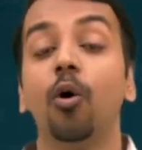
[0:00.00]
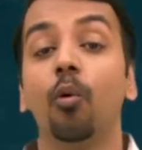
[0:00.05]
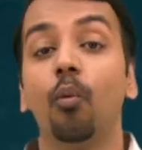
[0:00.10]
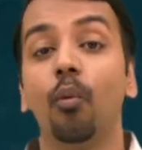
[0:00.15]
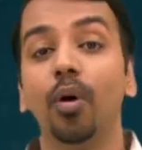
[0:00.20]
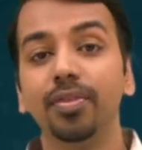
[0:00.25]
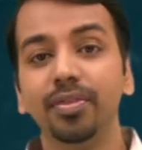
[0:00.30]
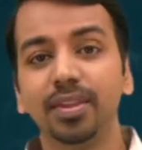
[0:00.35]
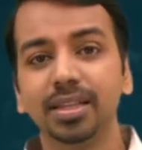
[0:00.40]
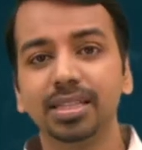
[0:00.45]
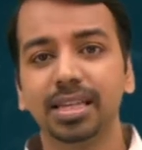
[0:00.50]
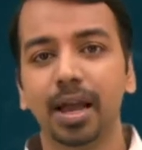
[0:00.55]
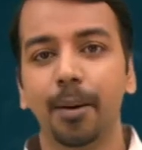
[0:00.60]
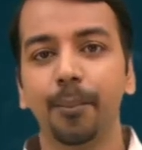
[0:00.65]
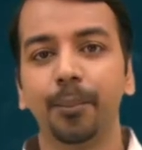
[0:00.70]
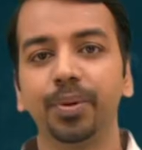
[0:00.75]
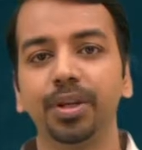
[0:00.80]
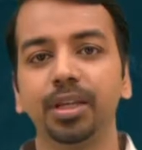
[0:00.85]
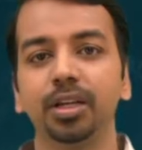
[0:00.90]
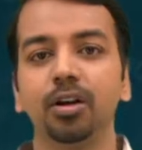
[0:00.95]
When this
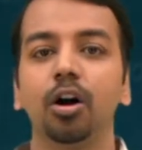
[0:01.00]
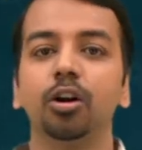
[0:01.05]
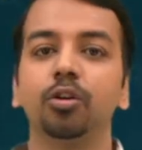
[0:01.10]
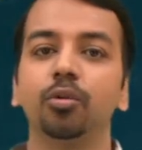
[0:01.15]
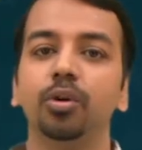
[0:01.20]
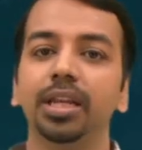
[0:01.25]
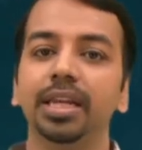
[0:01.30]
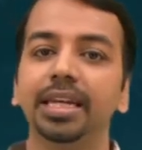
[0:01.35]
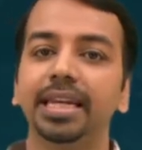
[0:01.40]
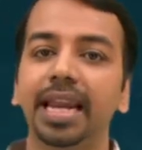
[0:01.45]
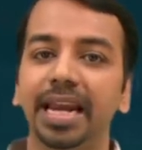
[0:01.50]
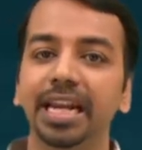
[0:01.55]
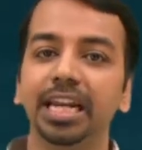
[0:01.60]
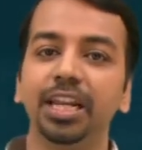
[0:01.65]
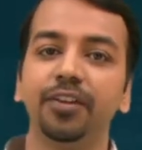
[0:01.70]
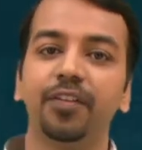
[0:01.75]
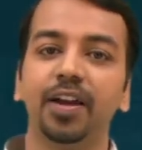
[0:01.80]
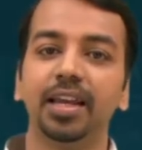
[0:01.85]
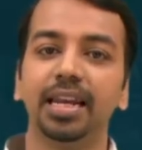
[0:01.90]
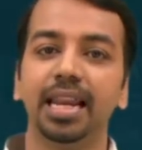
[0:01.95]
company got only
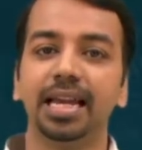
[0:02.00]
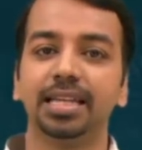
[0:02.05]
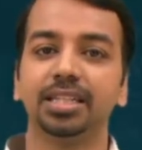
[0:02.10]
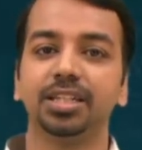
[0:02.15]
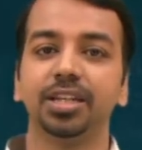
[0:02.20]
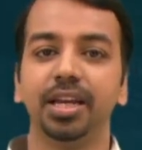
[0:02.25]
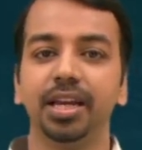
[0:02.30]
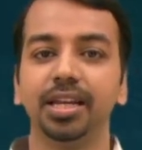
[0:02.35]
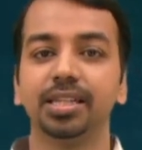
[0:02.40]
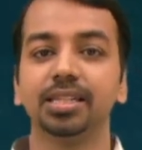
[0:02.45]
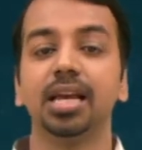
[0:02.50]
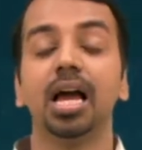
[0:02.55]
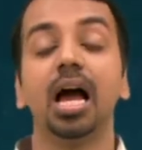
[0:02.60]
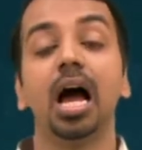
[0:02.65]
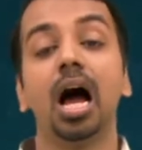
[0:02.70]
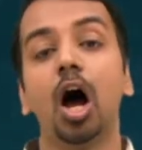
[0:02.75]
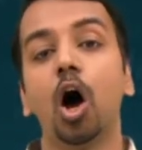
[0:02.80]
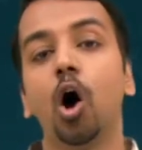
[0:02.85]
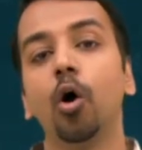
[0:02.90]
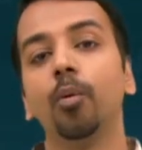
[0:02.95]
95 lakh shares,
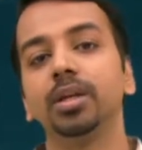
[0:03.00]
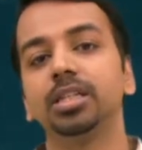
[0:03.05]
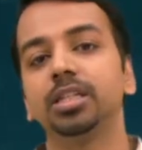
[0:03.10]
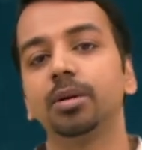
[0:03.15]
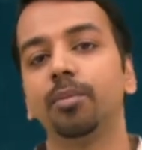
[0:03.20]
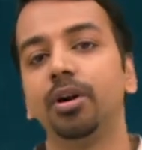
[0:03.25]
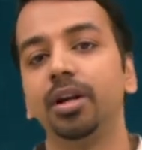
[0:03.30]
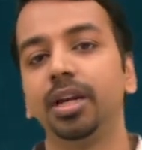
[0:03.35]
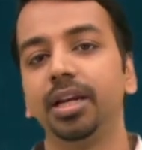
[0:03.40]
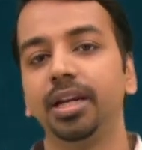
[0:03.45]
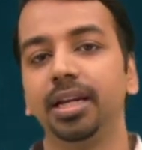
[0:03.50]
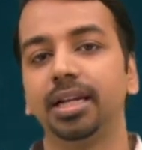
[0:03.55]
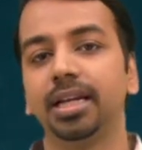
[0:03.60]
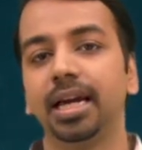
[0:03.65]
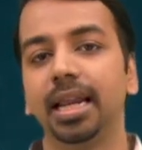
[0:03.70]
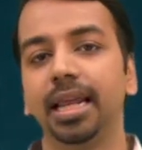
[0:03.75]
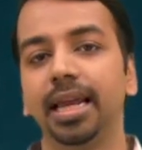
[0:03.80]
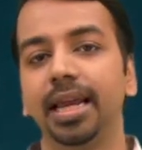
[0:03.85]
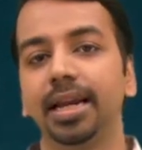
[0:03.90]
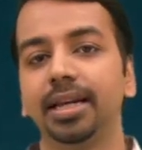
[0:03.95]
how much amount did it
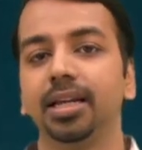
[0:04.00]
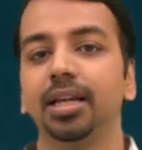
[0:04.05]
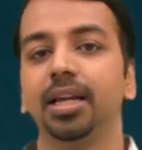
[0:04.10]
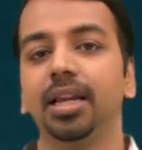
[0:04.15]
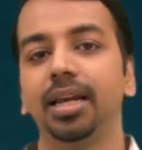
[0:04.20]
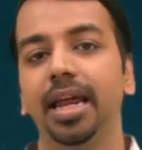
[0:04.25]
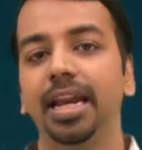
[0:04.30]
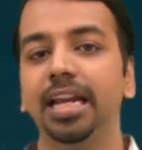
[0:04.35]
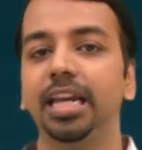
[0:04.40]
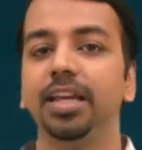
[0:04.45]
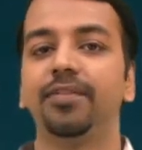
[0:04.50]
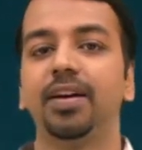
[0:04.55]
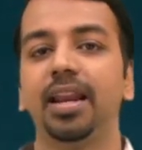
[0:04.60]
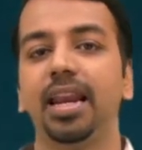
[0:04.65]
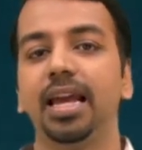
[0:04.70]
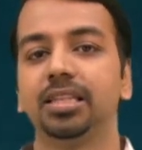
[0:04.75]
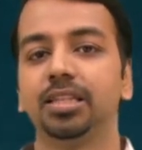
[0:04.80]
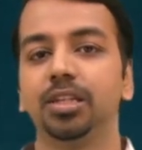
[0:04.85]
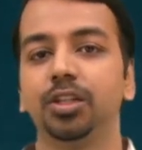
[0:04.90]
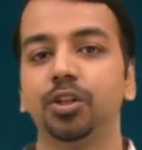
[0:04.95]
collect? 95
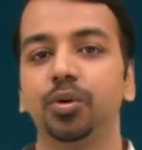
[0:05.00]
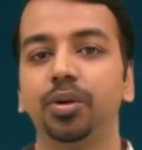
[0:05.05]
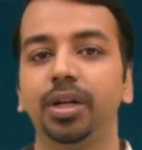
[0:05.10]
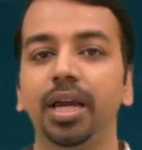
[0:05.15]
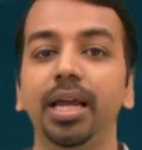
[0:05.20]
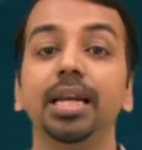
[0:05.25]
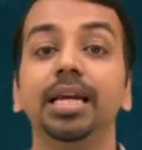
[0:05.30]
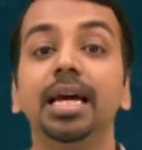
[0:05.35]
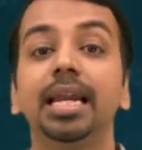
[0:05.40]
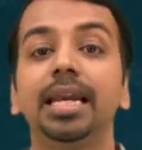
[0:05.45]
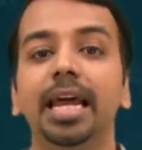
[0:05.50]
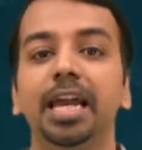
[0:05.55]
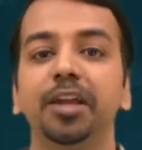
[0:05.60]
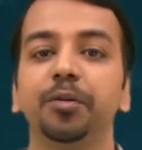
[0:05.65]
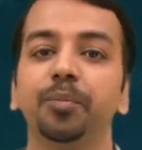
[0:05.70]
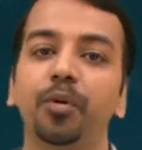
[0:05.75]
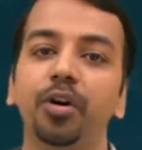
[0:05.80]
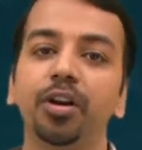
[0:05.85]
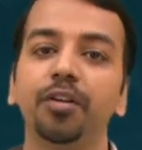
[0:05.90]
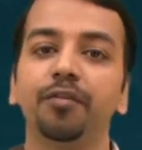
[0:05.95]
lakhs into 10,
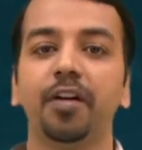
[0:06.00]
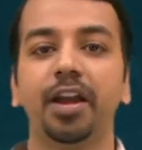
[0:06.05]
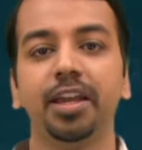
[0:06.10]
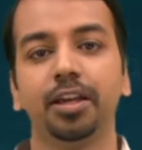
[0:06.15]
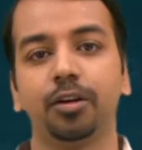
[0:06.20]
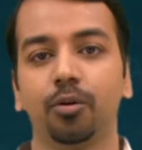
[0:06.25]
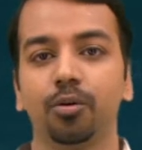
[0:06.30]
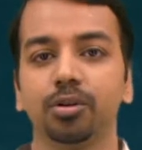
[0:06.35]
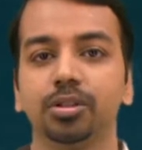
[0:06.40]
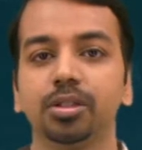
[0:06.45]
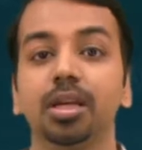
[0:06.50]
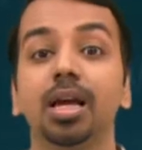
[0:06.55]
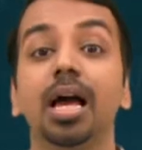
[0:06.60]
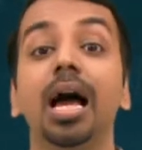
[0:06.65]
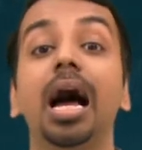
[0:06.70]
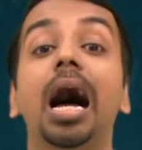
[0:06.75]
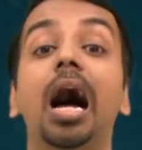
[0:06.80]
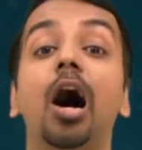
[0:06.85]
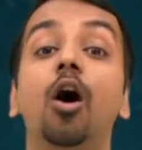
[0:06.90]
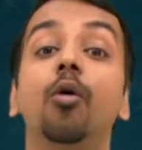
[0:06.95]
9.5 crores.
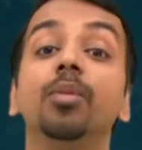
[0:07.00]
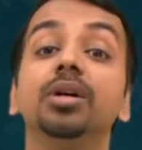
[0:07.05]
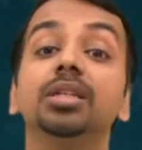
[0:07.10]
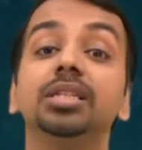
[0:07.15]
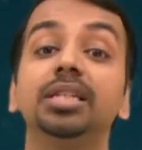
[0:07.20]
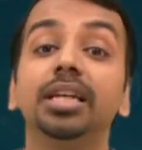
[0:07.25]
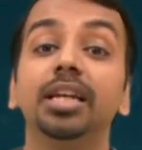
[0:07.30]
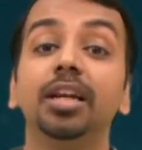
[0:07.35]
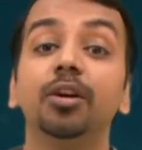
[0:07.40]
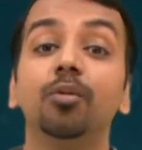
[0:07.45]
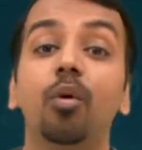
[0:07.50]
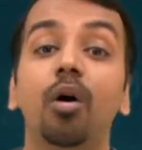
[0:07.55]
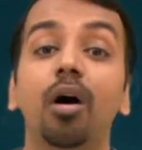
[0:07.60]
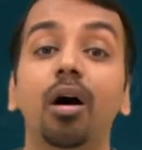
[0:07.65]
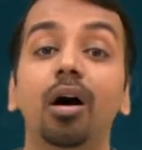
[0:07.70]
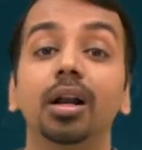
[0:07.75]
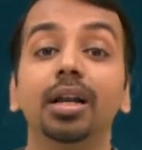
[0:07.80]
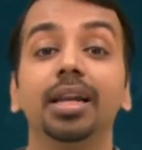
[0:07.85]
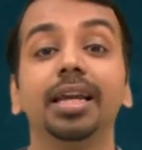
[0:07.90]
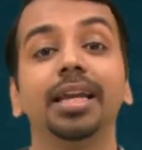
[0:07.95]
How much did it
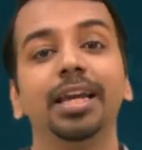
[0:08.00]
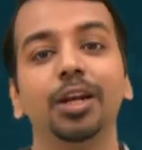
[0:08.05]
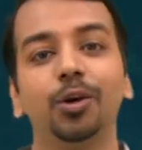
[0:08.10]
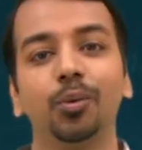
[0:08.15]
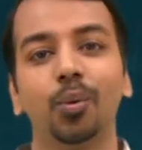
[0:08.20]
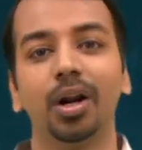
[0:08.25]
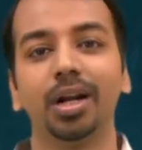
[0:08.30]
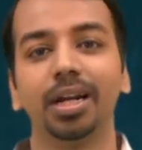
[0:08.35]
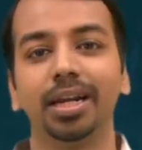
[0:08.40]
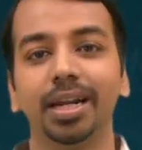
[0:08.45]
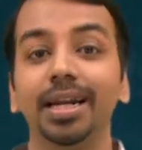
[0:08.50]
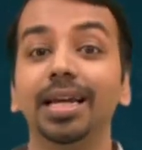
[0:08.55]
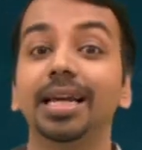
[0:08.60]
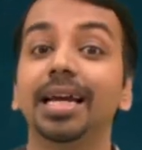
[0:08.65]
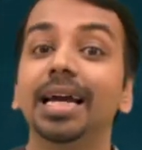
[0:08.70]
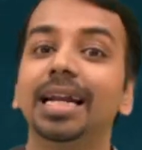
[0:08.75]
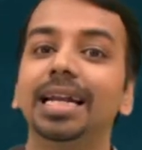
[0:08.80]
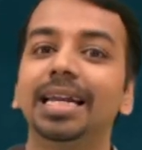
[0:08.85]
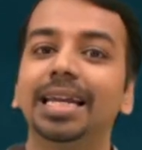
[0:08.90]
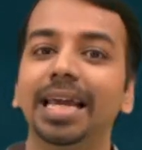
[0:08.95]
want? It wanted
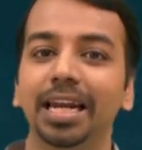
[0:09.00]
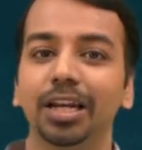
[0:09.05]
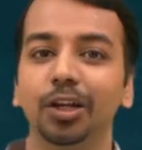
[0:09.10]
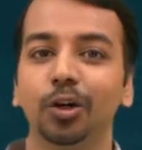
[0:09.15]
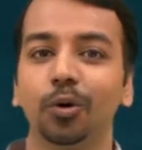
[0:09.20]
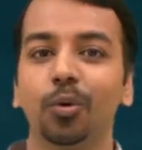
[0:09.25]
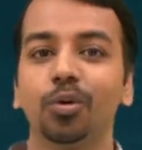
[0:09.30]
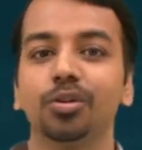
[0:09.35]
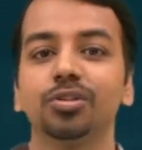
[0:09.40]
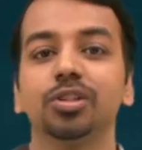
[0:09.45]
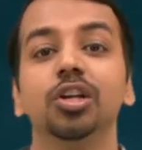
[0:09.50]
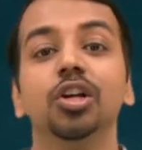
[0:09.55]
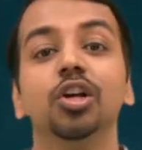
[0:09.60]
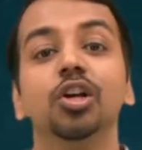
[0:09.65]
10 crores.